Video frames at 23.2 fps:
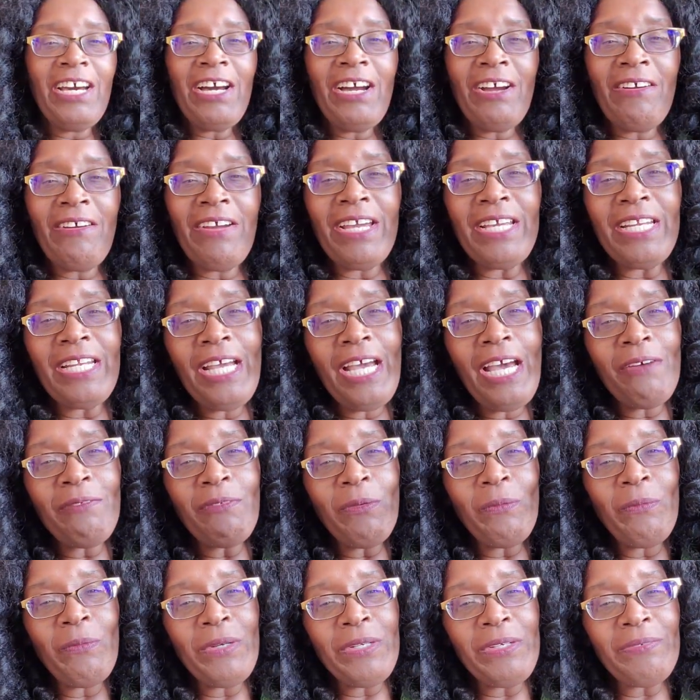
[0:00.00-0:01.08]
All right. Have
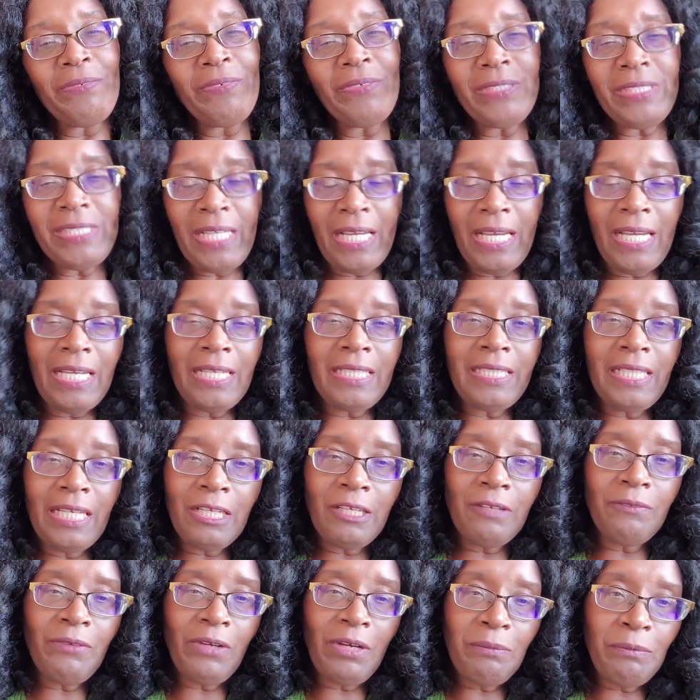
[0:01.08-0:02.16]
a wonderful day.
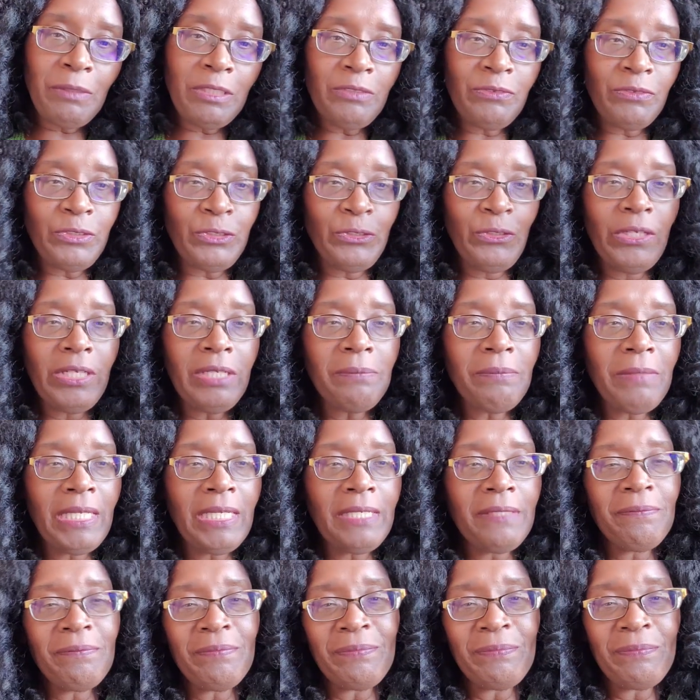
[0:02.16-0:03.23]
Thank you very much for joining
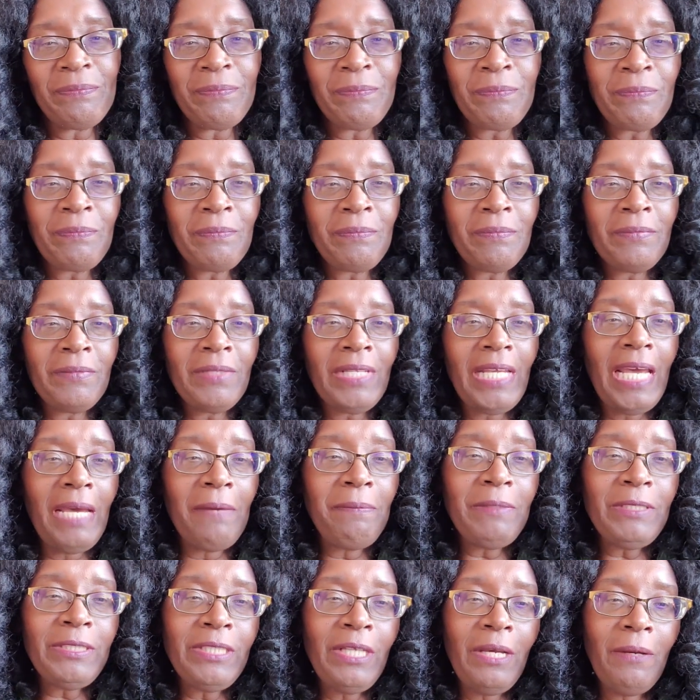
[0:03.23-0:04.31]
me.
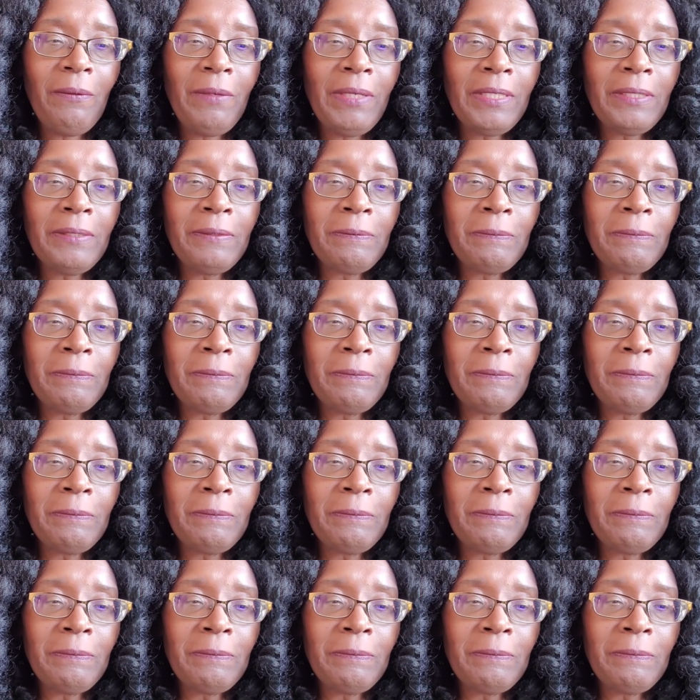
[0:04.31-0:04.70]
Happy sewing.